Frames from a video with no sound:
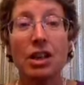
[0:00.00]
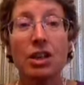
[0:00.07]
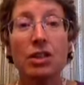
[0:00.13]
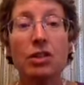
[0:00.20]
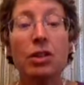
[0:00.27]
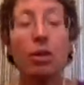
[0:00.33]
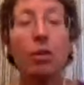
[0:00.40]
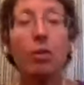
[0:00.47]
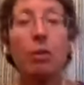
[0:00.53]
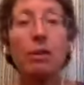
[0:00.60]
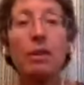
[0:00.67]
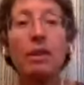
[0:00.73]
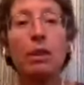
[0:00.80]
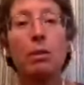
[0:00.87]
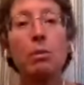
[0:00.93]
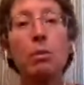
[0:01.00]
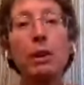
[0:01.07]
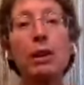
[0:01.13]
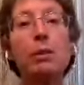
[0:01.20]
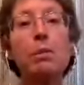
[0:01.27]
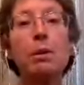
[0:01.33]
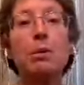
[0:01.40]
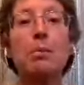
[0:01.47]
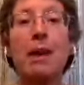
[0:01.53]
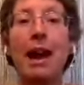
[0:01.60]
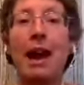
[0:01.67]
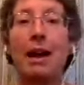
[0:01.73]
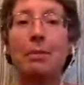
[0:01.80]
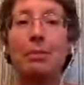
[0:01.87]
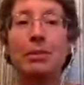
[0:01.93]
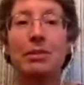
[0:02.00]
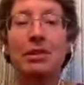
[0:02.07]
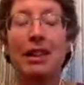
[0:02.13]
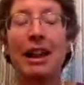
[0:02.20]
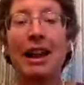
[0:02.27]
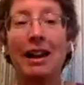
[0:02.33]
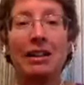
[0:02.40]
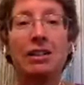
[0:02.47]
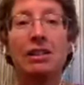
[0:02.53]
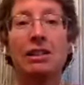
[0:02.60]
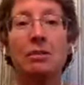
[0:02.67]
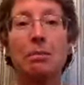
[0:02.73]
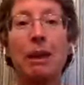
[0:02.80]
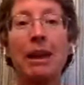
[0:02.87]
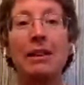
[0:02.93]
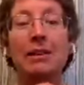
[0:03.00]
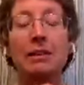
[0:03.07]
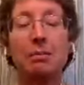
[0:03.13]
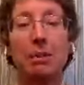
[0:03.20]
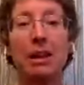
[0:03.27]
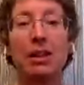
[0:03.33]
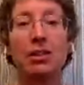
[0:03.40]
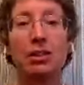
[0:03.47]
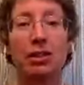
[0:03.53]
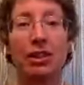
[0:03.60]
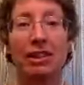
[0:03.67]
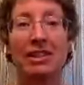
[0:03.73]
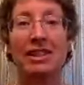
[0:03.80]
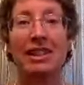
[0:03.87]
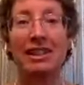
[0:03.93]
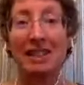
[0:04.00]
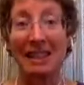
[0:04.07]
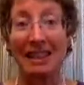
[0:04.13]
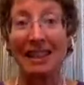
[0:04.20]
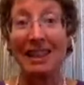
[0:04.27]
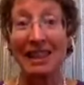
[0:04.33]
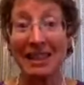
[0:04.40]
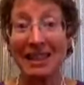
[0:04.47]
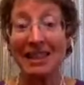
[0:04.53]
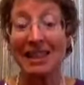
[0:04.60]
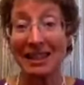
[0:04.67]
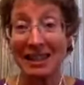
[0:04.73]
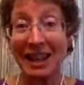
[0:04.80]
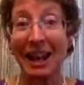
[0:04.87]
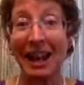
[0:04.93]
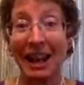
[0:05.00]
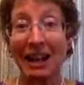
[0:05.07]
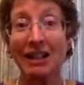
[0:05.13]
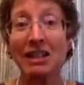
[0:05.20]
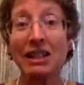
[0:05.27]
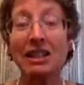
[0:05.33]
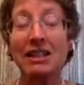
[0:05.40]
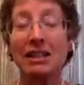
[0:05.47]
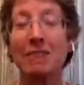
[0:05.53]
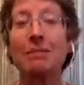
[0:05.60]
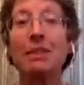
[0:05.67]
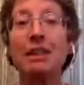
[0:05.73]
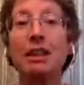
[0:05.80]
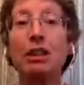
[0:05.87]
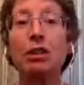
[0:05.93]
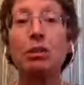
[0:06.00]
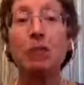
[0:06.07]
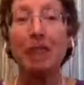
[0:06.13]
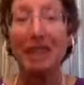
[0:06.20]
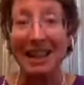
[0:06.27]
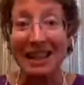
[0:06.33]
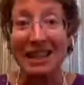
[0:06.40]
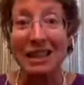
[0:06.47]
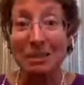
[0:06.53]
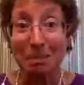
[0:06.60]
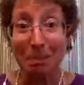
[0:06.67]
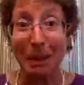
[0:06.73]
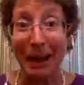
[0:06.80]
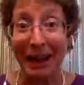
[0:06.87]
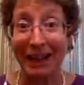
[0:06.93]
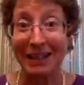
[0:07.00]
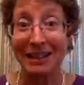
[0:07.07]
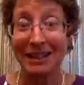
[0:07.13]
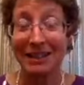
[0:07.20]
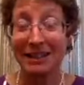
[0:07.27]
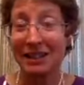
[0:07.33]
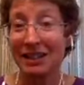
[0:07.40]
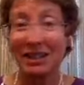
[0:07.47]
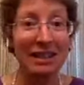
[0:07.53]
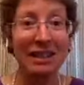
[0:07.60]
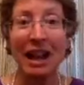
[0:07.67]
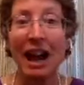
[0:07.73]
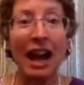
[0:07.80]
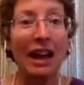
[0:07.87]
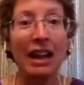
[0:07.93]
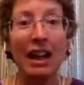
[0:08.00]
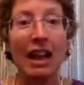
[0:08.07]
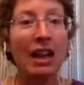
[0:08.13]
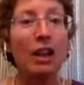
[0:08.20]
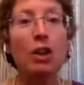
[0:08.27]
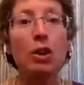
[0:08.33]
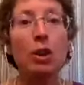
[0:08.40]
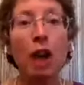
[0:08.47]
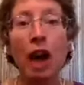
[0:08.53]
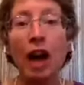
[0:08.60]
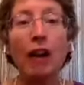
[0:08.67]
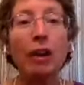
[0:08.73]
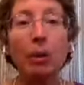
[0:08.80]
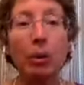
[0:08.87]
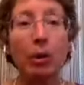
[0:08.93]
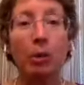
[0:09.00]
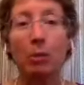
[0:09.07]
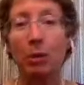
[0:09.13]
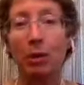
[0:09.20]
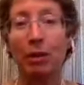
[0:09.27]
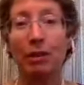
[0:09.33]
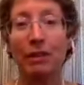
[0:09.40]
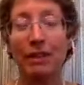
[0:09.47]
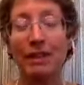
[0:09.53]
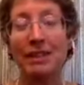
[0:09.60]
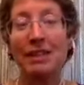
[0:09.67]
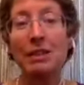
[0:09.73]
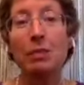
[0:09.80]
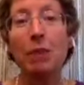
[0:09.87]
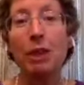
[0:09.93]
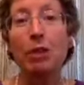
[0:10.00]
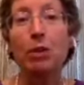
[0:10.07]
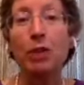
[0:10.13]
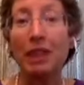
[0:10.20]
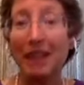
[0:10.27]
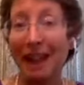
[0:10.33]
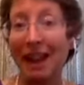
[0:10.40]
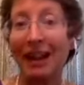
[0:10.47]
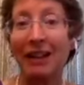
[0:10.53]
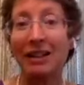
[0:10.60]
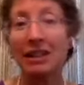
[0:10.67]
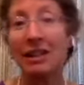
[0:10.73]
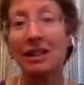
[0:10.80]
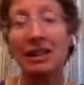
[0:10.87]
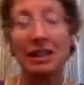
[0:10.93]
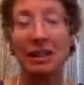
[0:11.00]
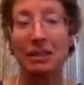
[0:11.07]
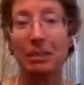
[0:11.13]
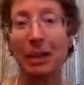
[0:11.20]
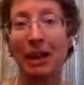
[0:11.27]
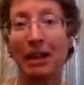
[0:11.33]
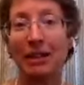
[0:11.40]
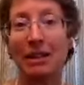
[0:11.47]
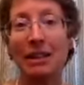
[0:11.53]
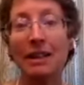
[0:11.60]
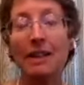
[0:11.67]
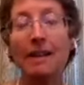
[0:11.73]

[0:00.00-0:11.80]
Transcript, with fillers: So the Wilber Maps actually paints a picture that says this is actually something that you can expect. This is not unnormal. This is what you can actually expect